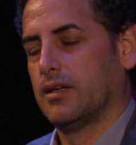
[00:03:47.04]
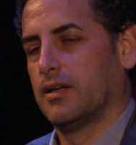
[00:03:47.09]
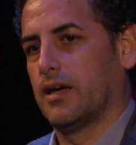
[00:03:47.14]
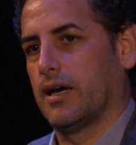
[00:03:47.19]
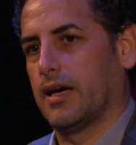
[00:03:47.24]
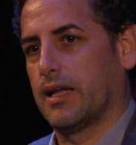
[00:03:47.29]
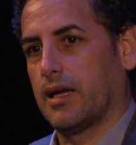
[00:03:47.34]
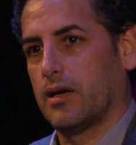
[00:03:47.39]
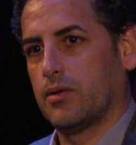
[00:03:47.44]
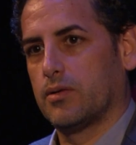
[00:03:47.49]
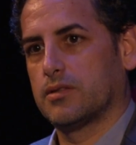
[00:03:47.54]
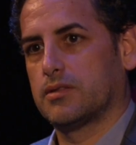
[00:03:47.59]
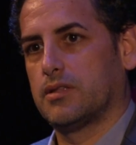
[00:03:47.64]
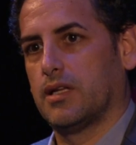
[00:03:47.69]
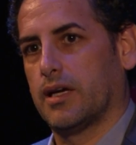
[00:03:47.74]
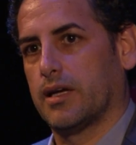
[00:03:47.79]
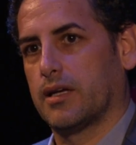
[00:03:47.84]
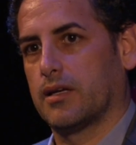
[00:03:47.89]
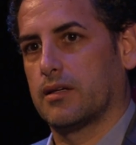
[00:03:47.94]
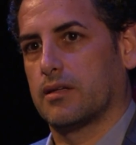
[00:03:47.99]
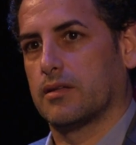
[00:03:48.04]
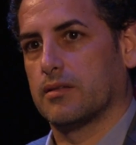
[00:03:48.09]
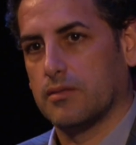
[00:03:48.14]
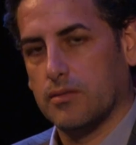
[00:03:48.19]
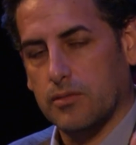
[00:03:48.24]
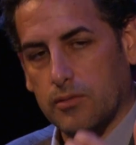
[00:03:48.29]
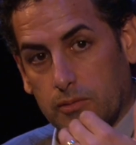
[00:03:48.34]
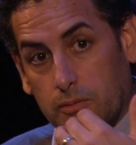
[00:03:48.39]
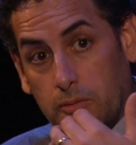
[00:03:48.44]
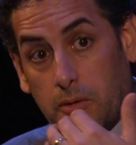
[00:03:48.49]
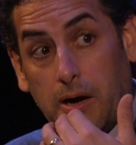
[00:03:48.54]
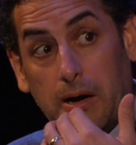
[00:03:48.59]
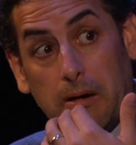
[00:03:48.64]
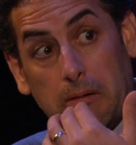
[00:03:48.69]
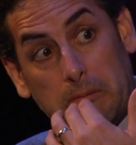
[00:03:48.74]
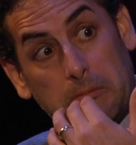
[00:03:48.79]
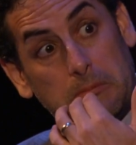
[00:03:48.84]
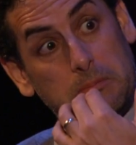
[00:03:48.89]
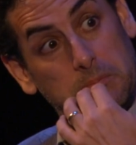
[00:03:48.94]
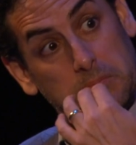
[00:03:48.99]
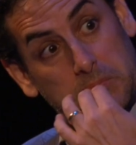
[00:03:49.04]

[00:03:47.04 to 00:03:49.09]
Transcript: And I was like, wow,